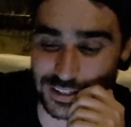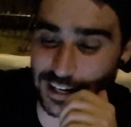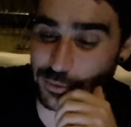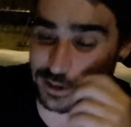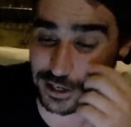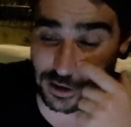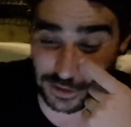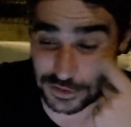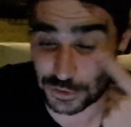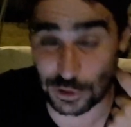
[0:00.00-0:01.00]
I don't want to go on
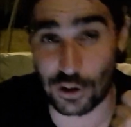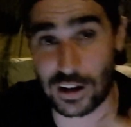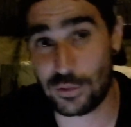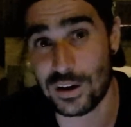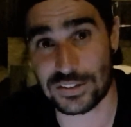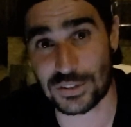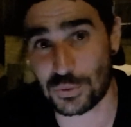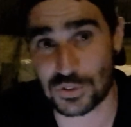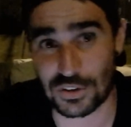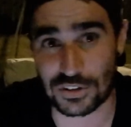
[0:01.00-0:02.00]
it too long, otherwise this
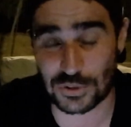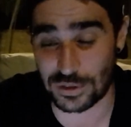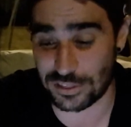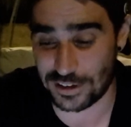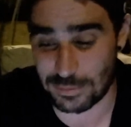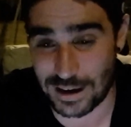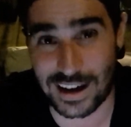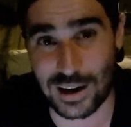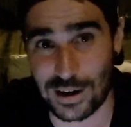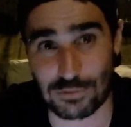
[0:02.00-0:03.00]
will turn into a thing about
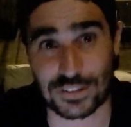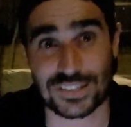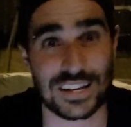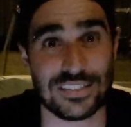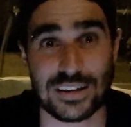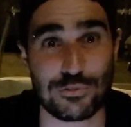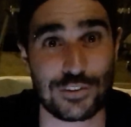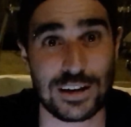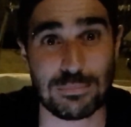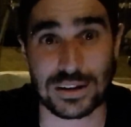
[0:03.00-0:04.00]
how I resent their
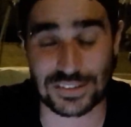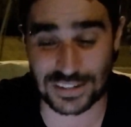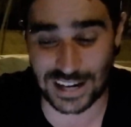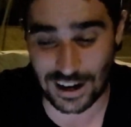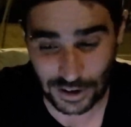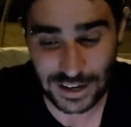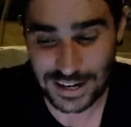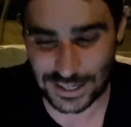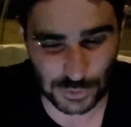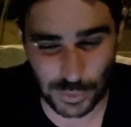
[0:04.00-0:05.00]
fan base and how
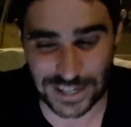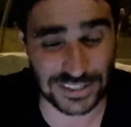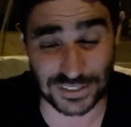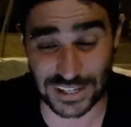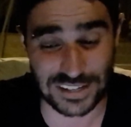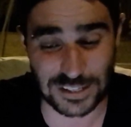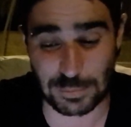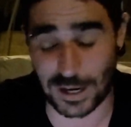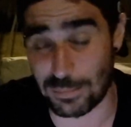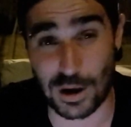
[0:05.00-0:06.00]
it's weird to say this,
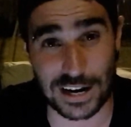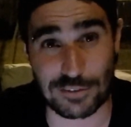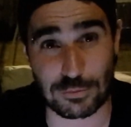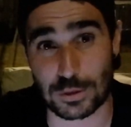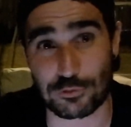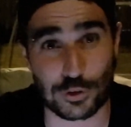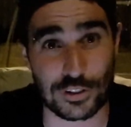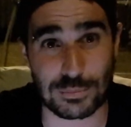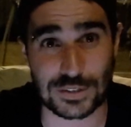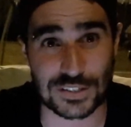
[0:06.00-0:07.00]
but I might even prefer
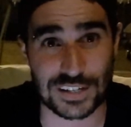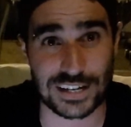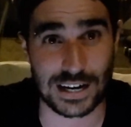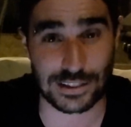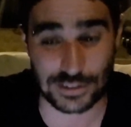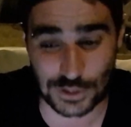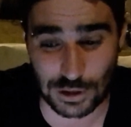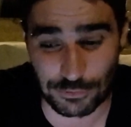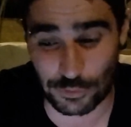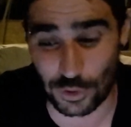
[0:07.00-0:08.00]
them to stay out of the
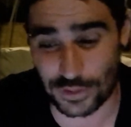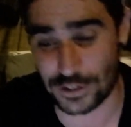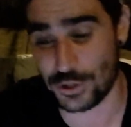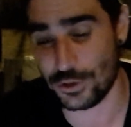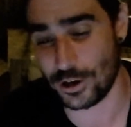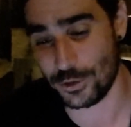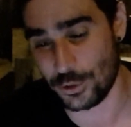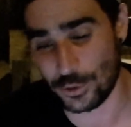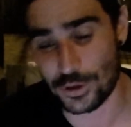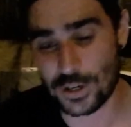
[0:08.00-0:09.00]
top 4 than
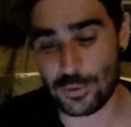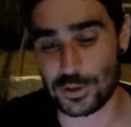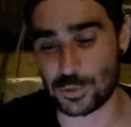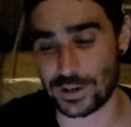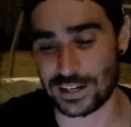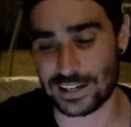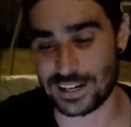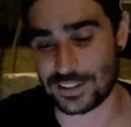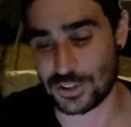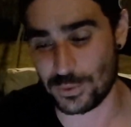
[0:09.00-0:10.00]
you-know-who, which we're going to
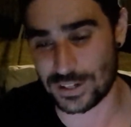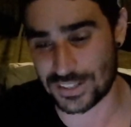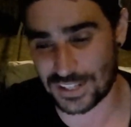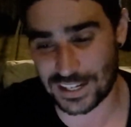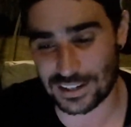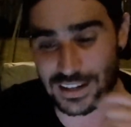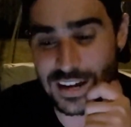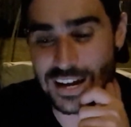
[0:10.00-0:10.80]
get to in a second.